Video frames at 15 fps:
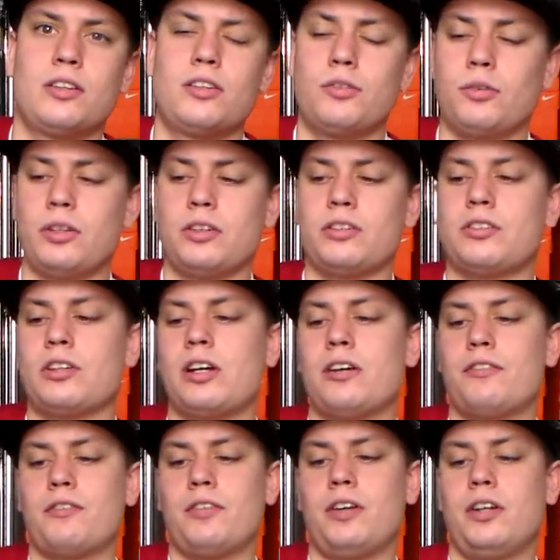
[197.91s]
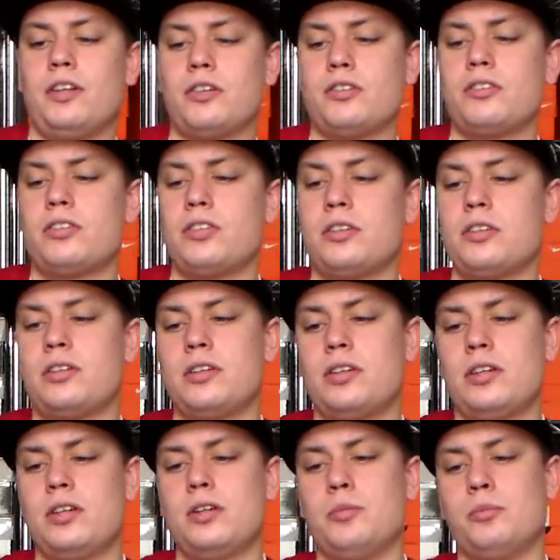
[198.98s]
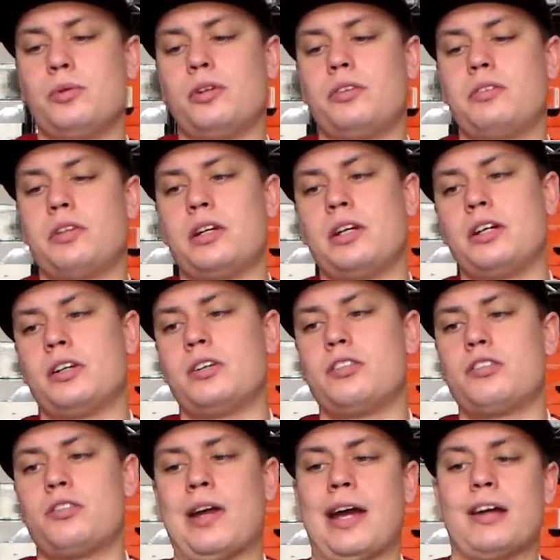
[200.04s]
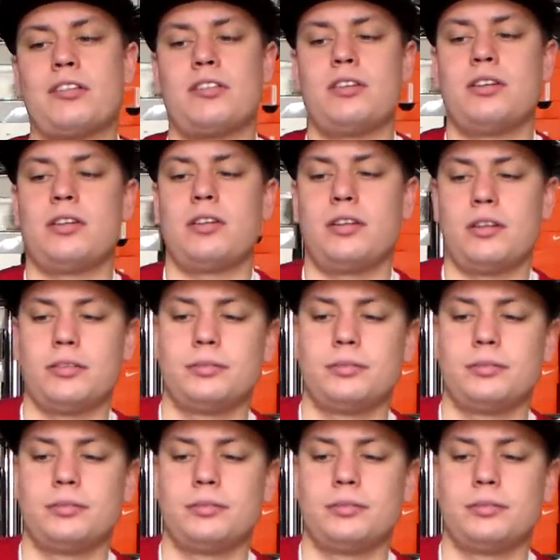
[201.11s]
It's really soft, very cushioned, but uh, good traction.